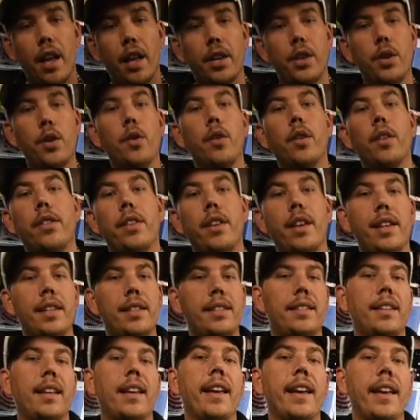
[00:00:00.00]
you
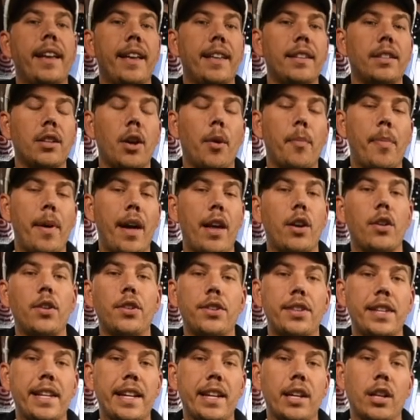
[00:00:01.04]
this is a better
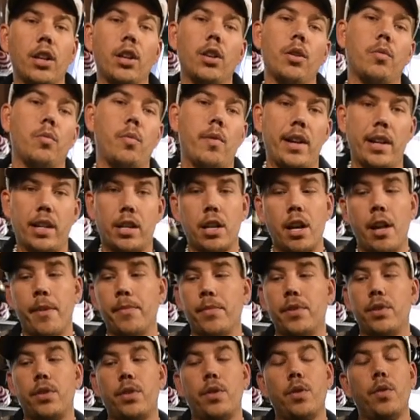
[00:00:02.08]
deal when it
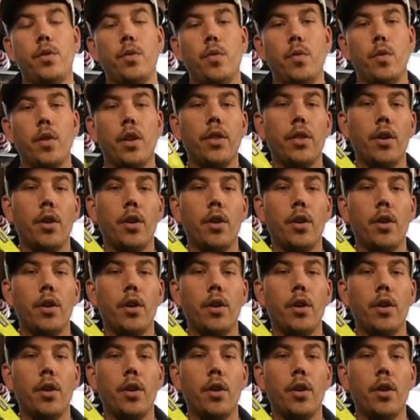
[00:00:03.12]
comes to